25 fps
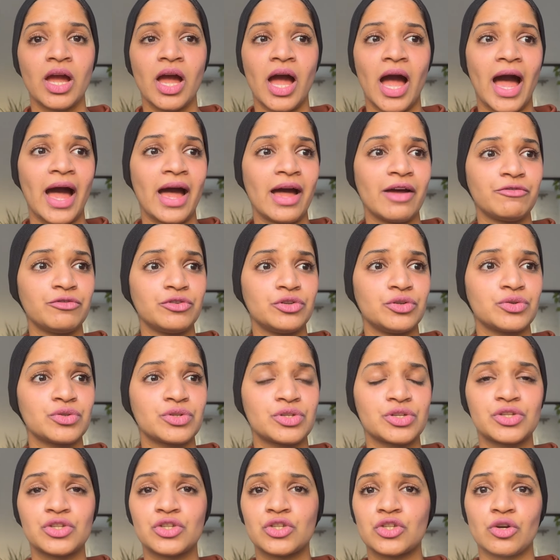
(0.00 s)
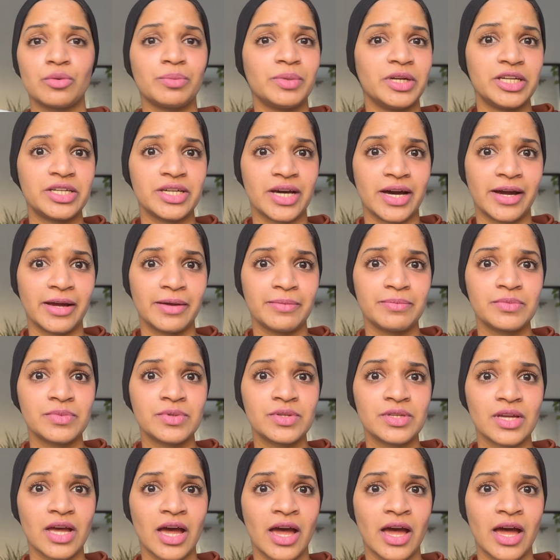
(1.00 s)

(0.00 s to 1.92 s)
I have used it so many times,